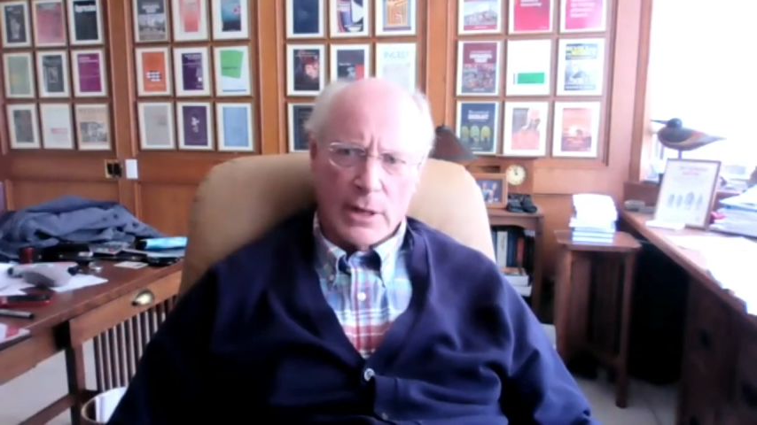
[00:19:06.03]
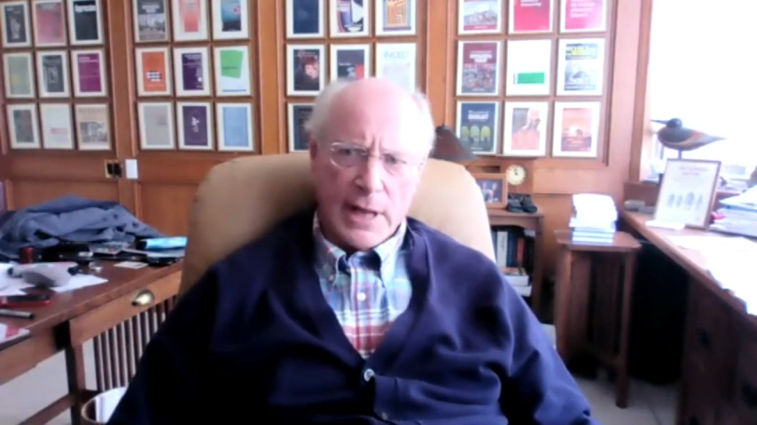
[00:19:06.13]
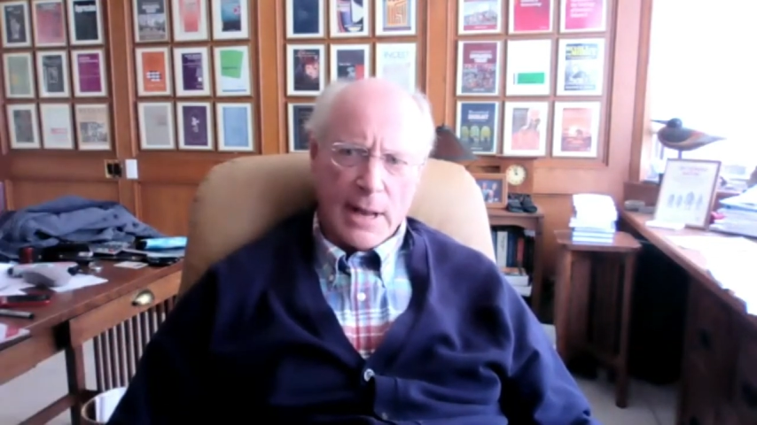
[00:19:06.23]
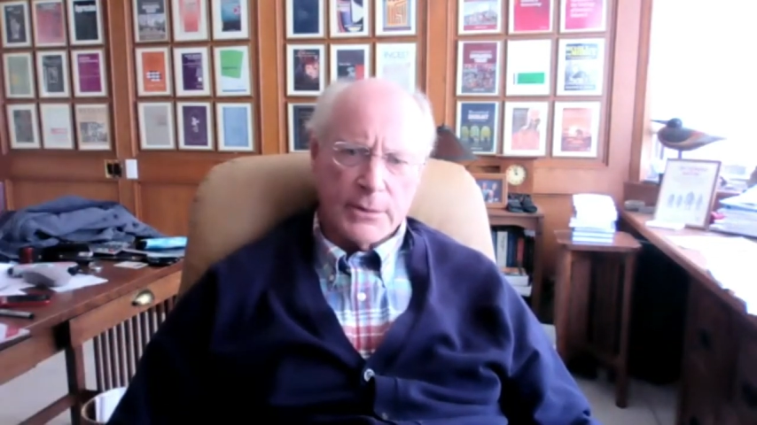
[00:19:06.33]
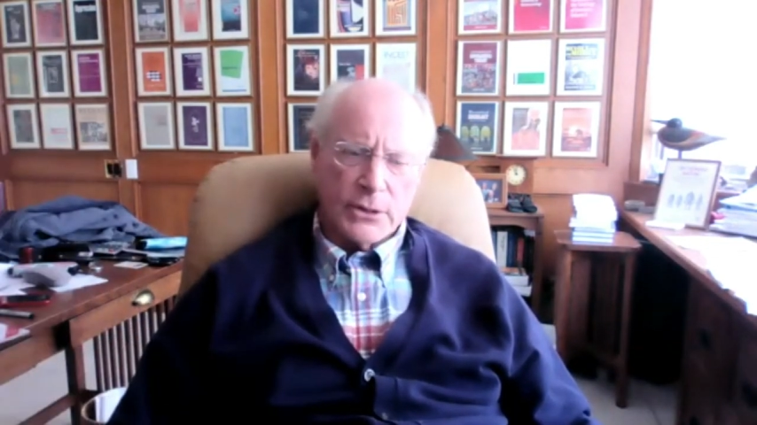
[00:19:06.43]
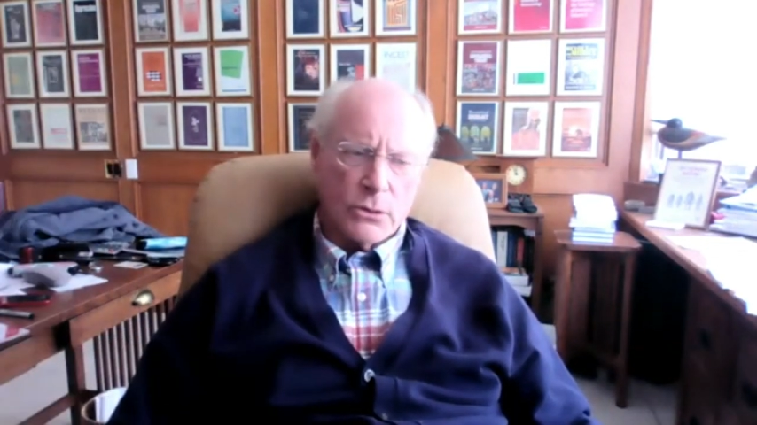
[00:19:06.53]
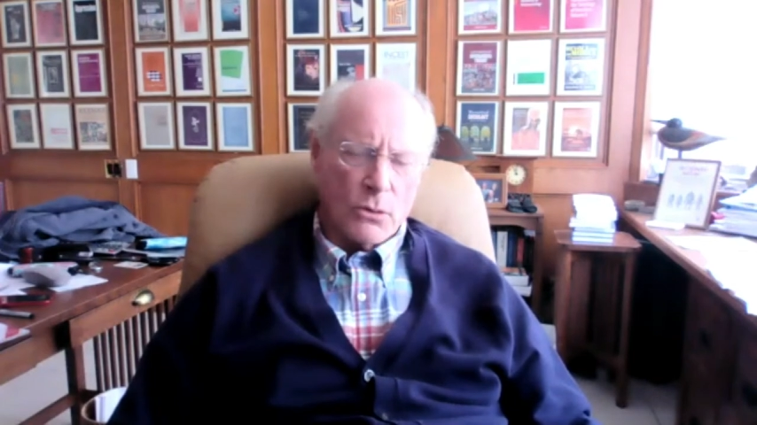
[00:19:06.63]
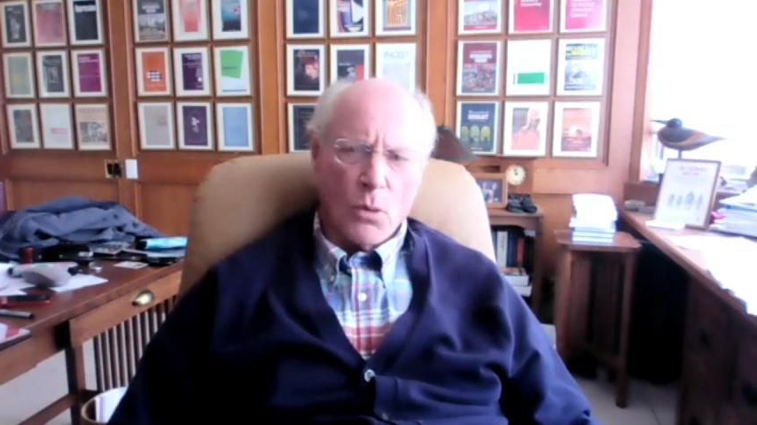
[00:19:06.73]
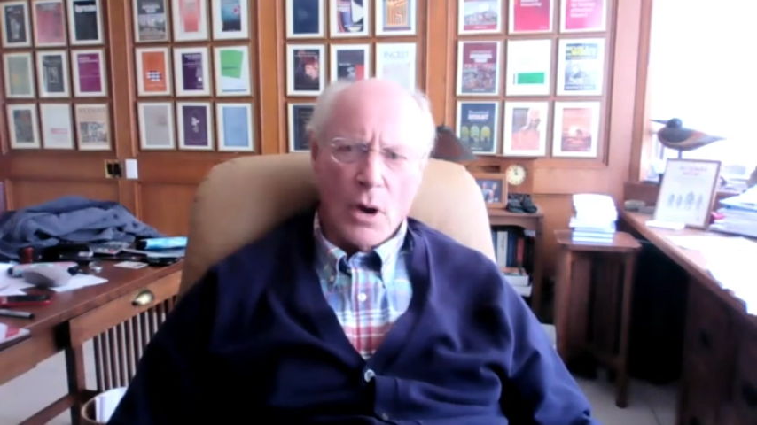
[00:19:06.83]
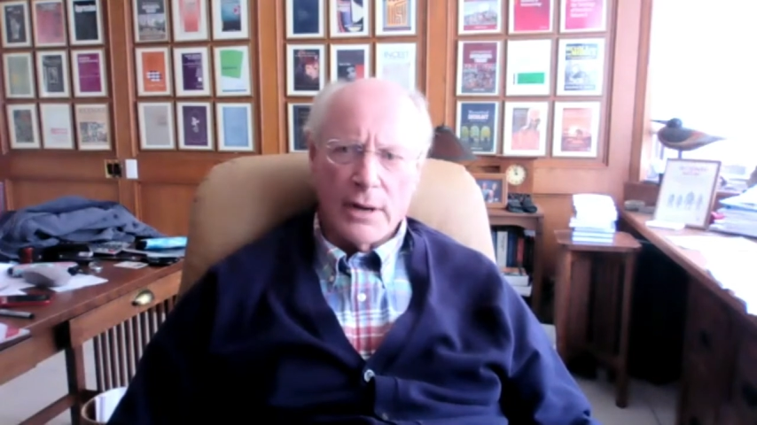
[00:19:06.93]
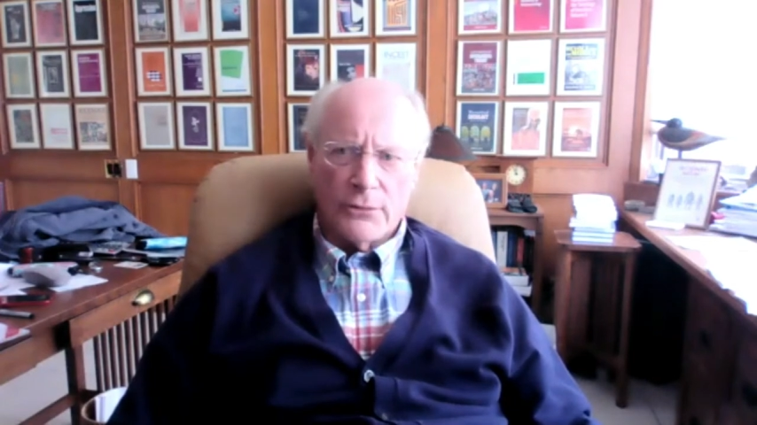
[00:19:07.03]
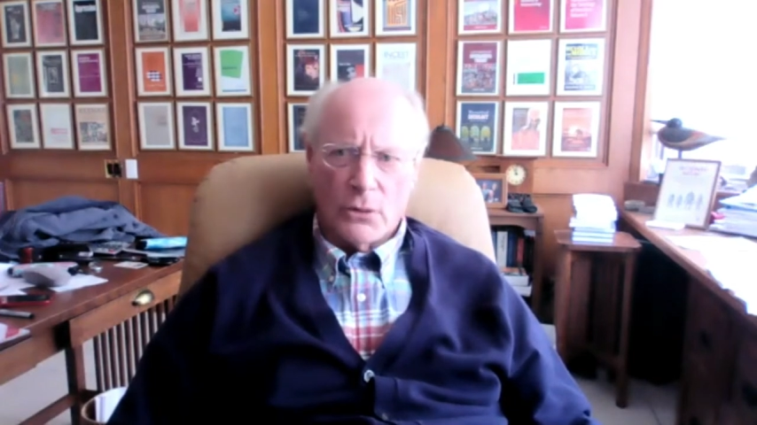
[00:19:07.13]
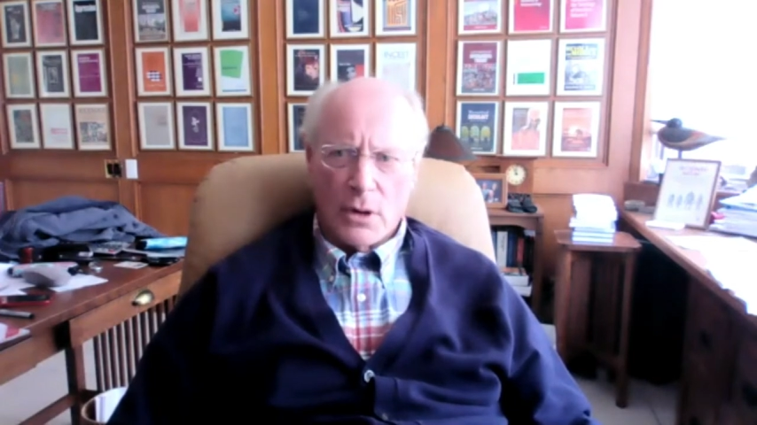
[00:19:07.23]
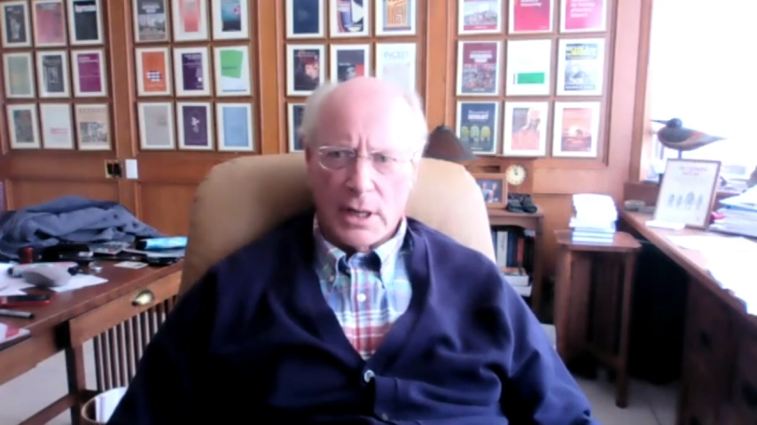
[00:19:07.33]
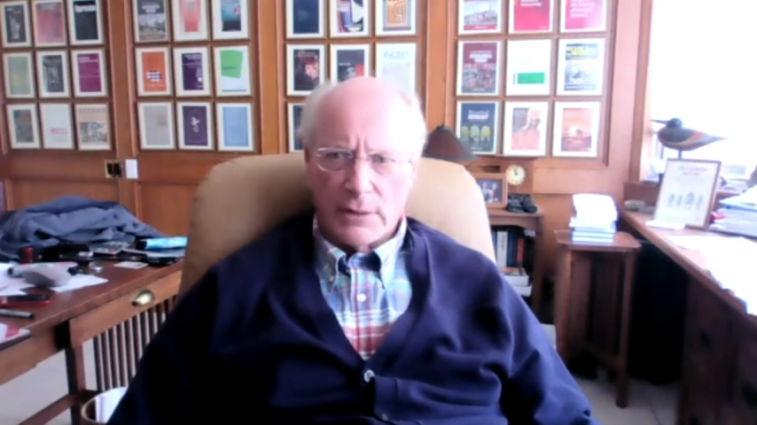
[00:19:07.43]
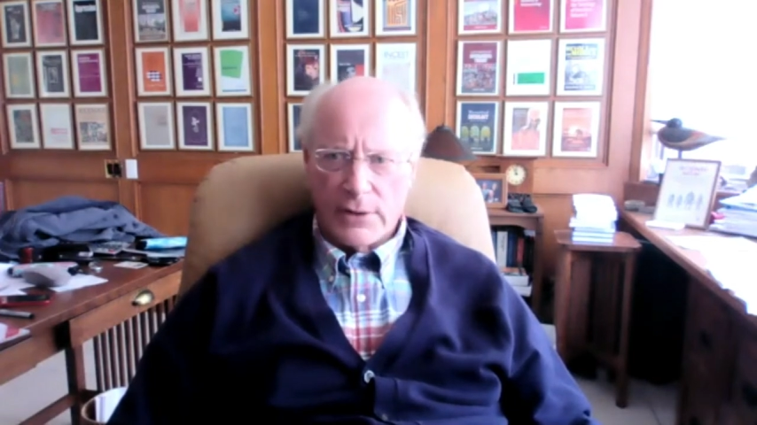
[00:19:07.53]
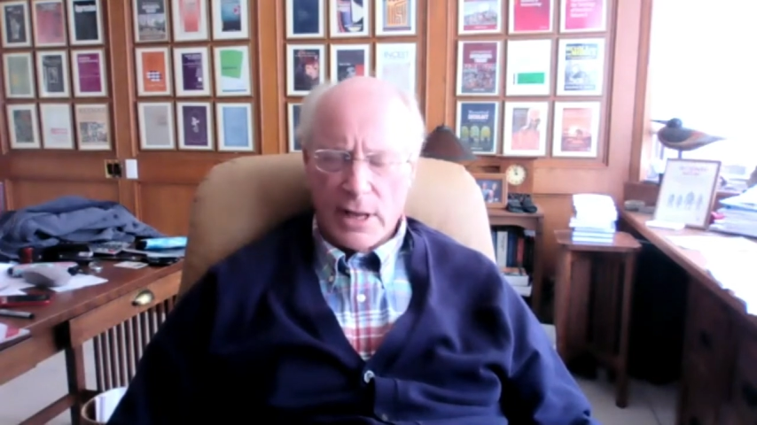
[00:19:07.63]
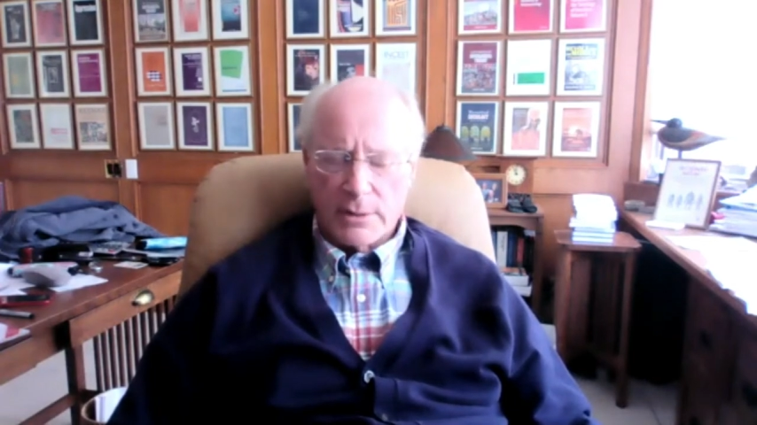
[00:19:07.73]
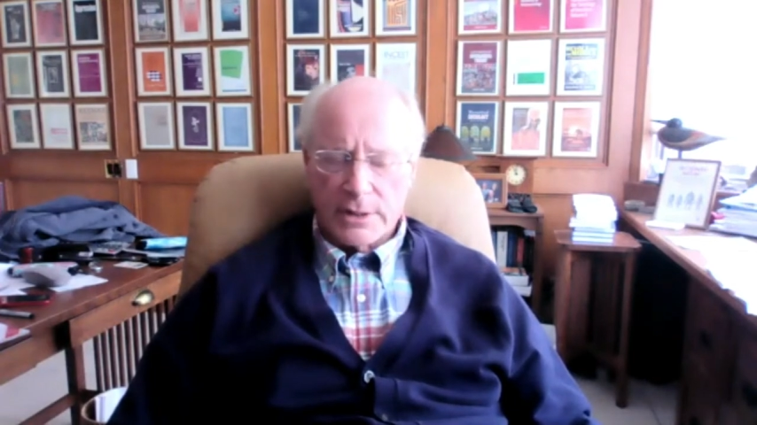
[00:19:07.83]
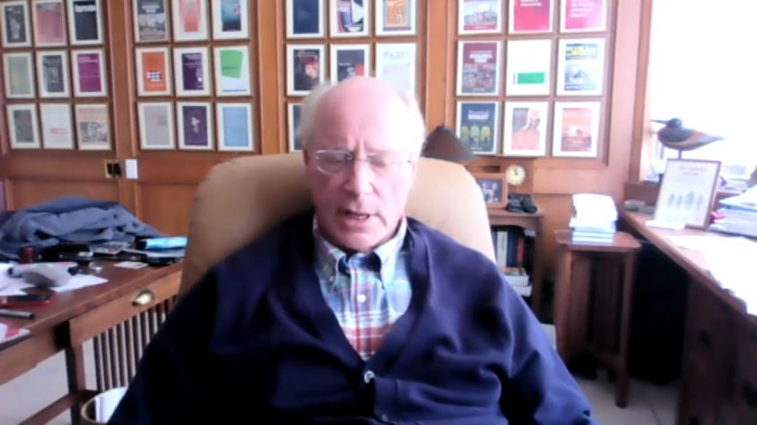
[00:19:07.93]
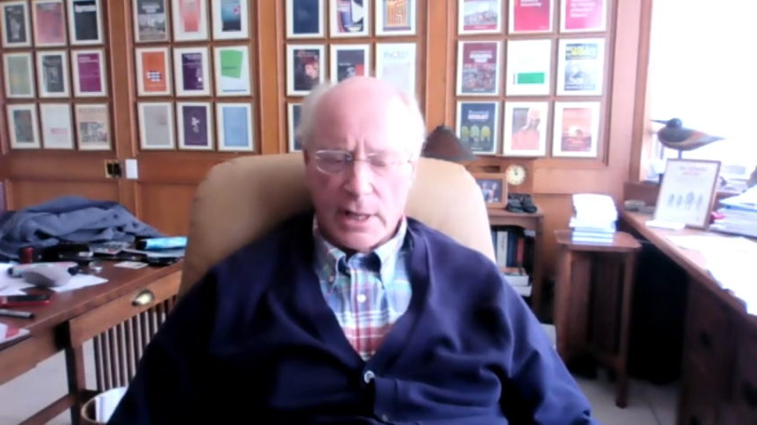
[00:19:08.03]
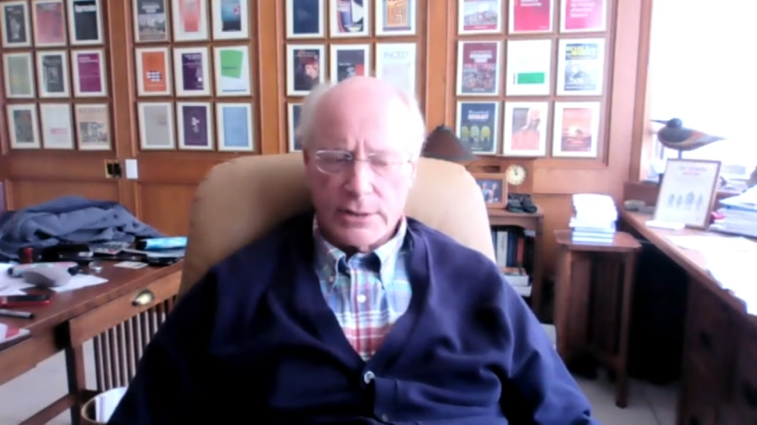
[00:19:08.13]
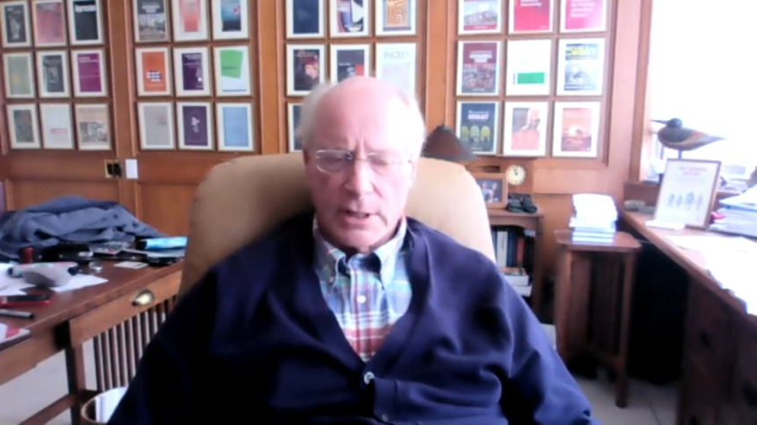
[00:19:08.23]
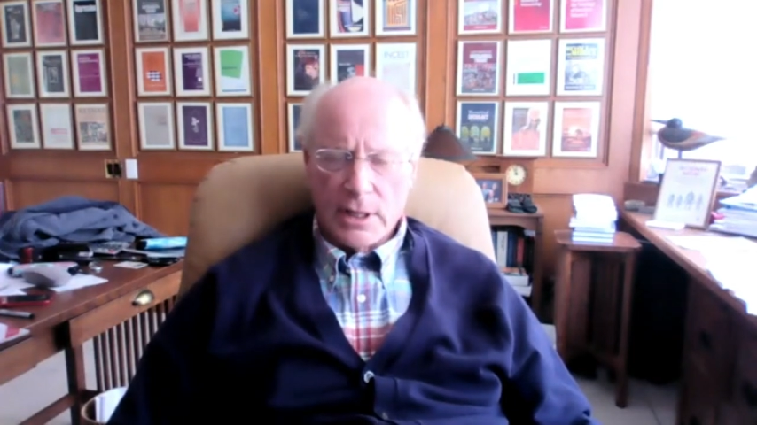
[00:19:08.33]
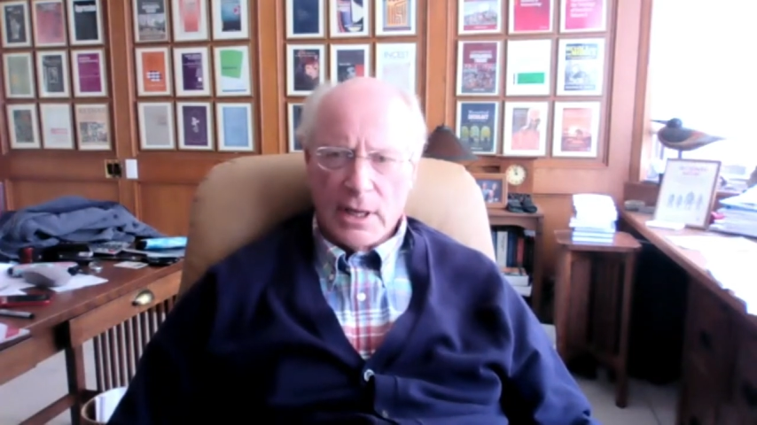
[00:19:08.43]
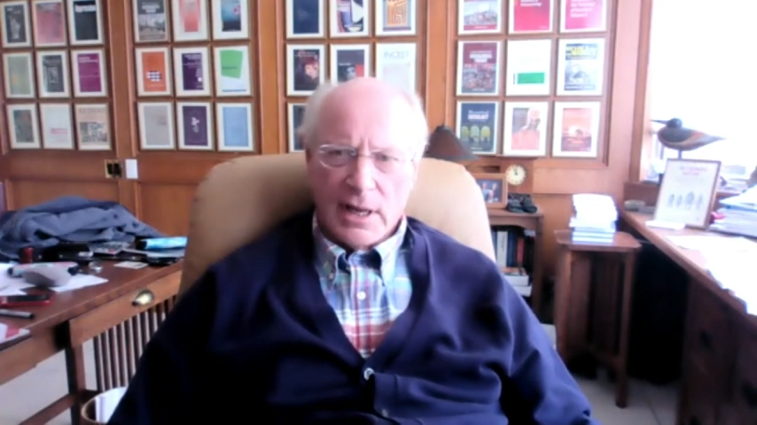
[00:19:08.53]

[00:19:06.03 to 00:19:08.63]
adapting to a wide variety of habitats.